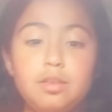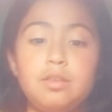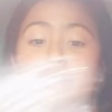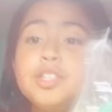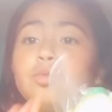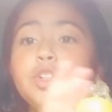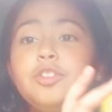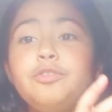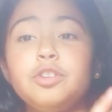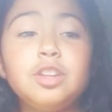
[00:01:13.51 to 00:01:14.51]
this
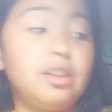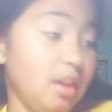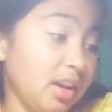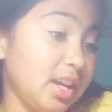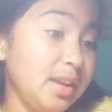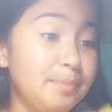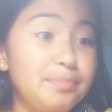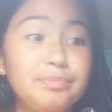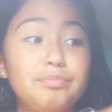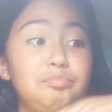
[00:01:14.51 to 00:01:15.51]
squishy feels unlucky,
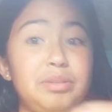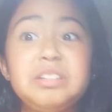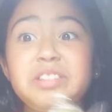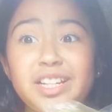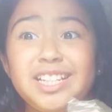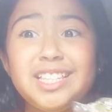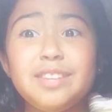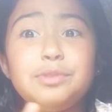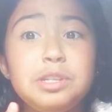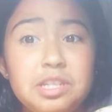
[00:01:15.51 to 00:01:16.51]
but it's lucky it's
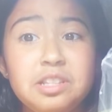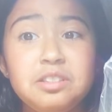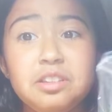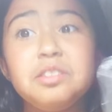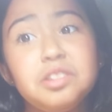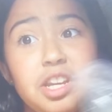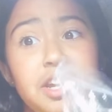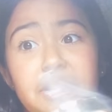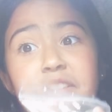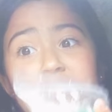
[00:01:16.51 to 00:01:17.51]
even in the 10.